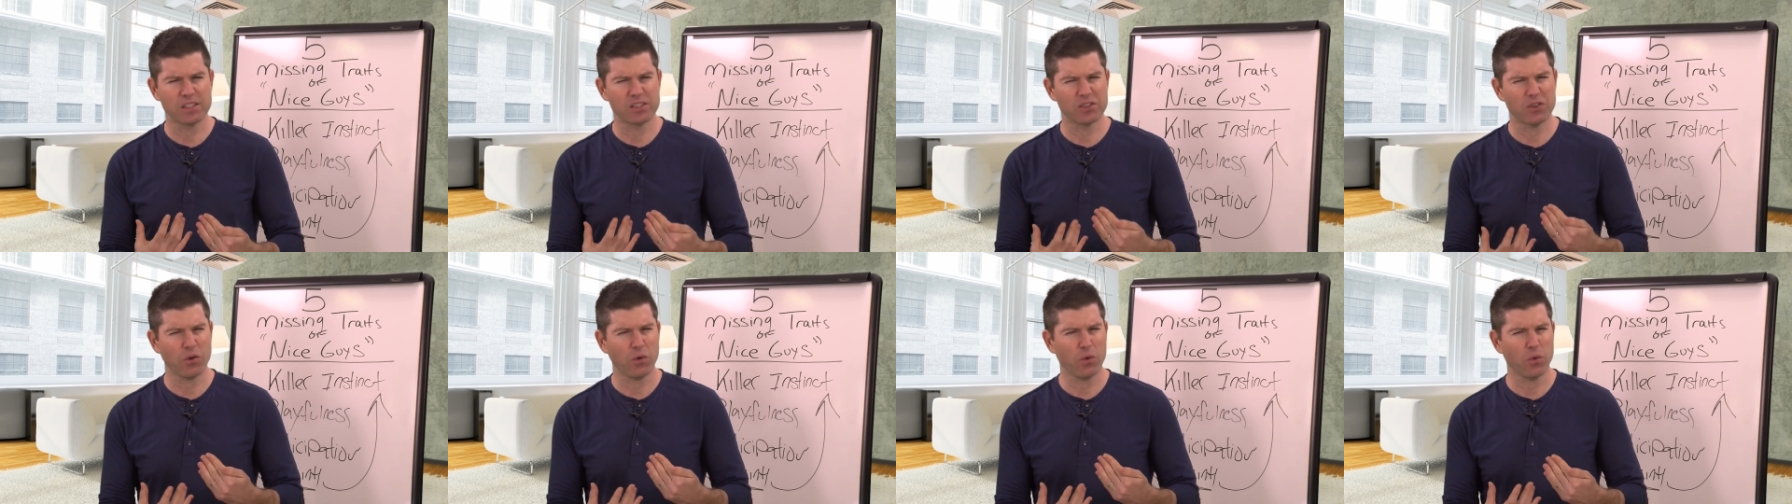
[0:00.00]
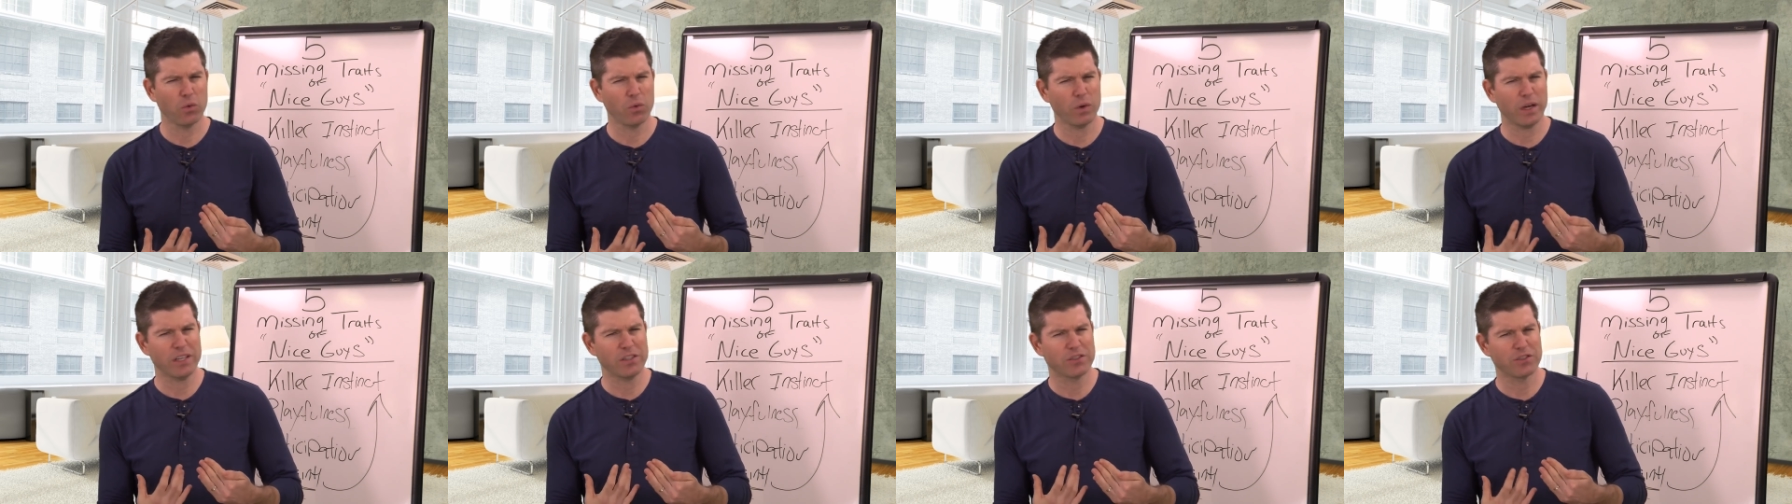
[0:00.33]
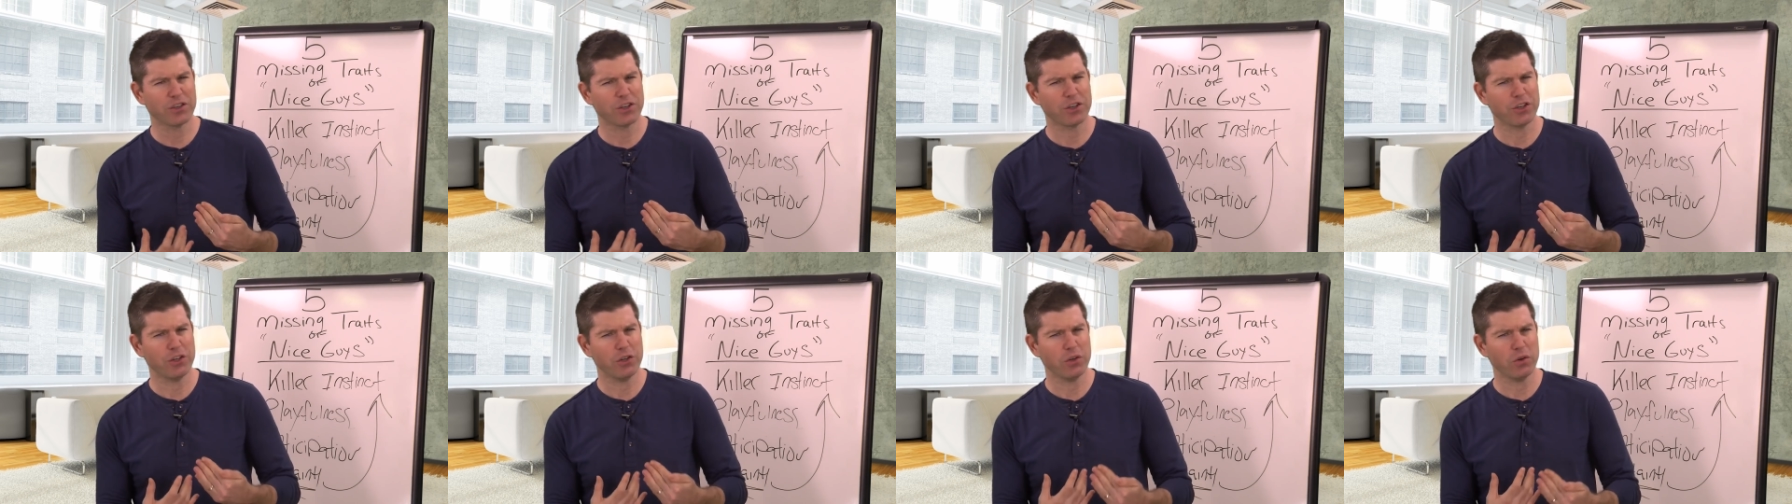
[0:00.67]
so
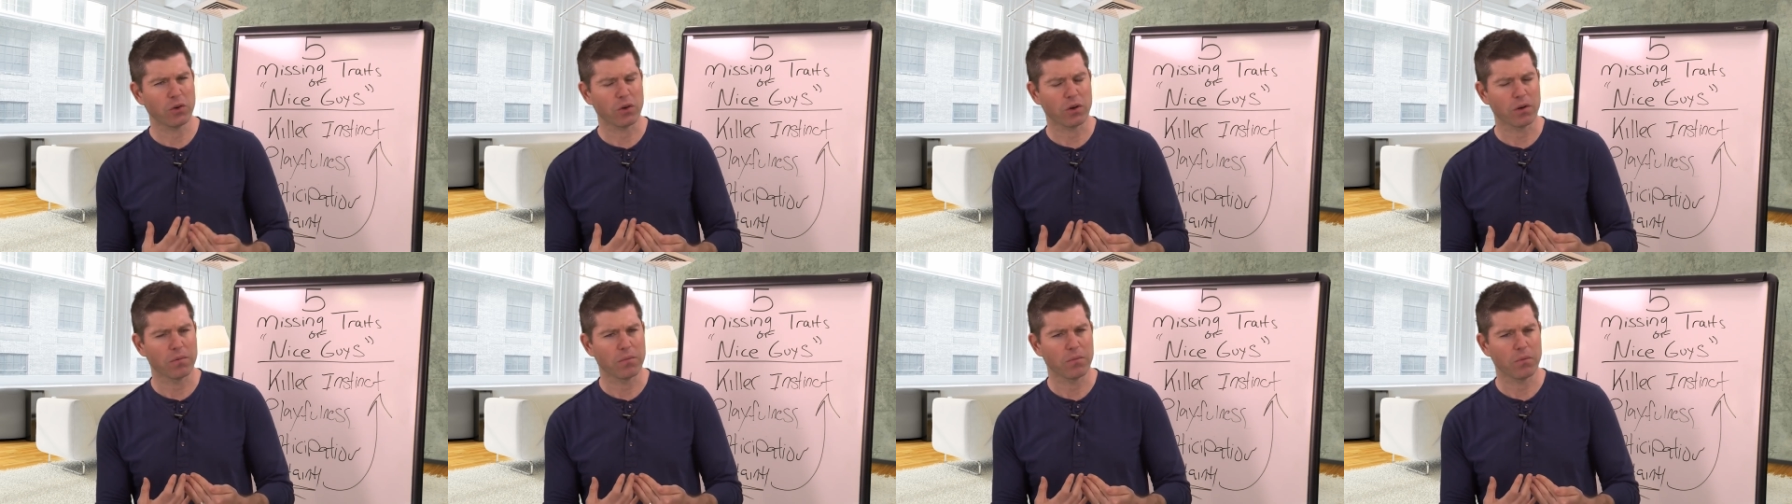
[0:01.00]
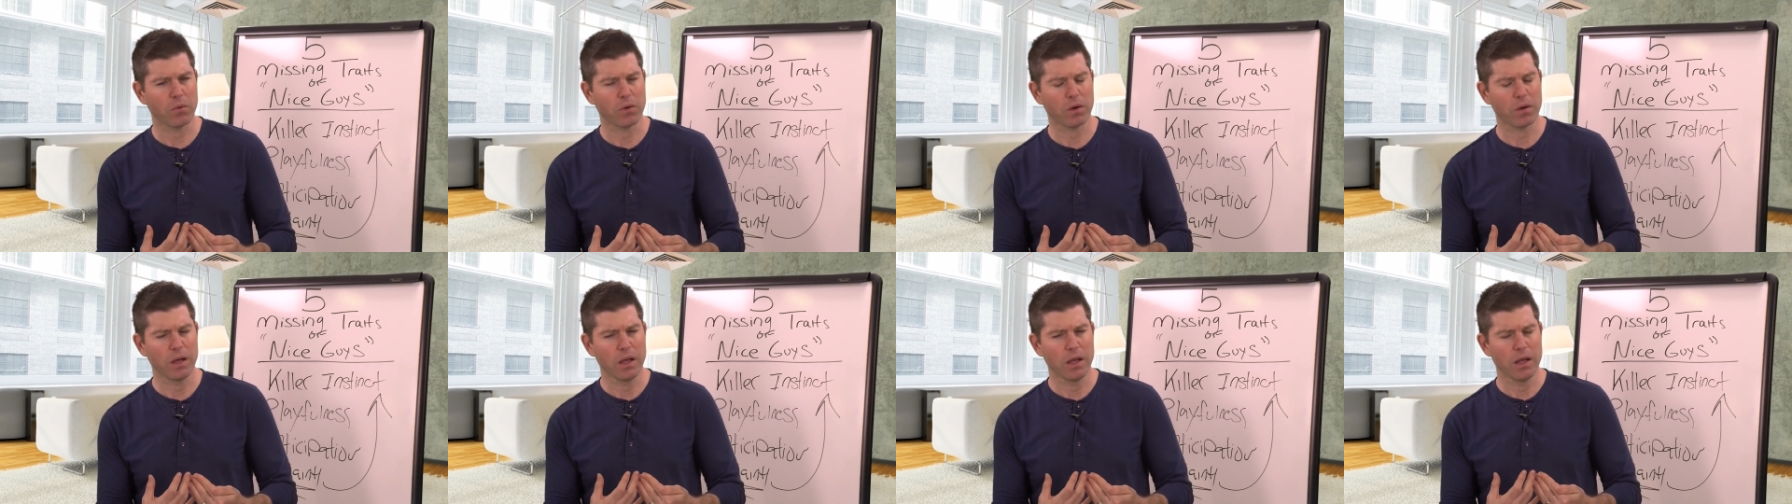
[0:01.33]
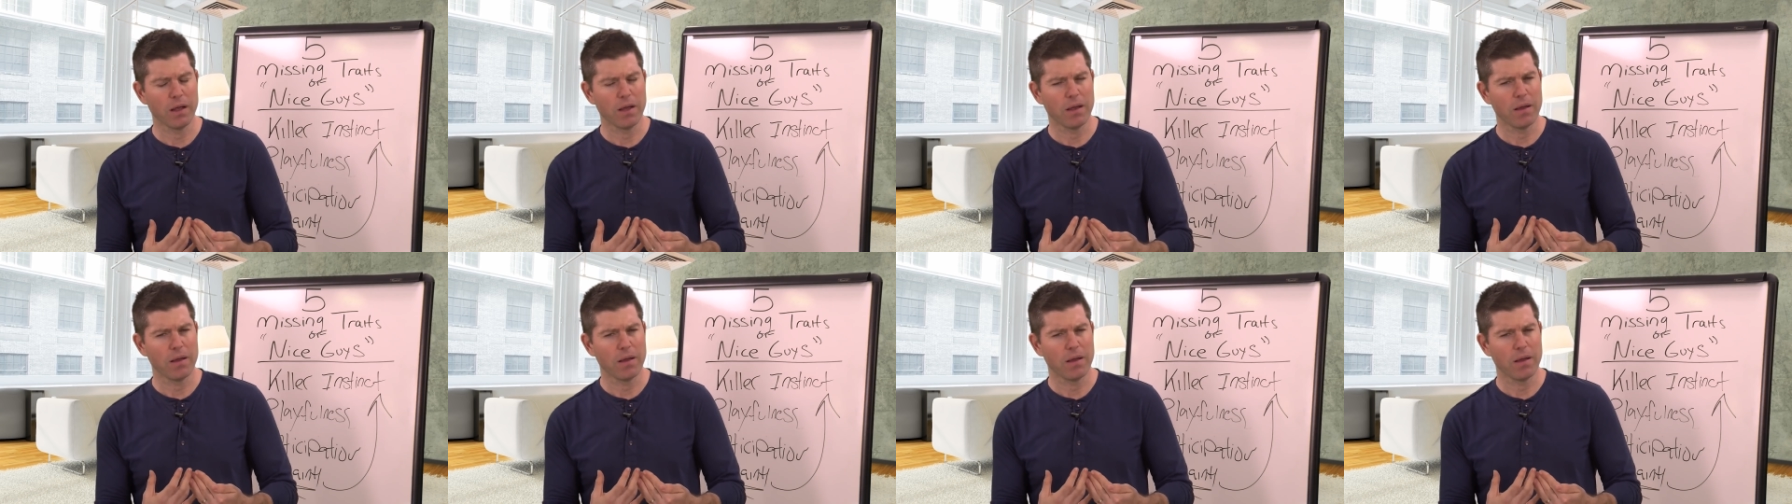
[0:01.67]
insecure? Well,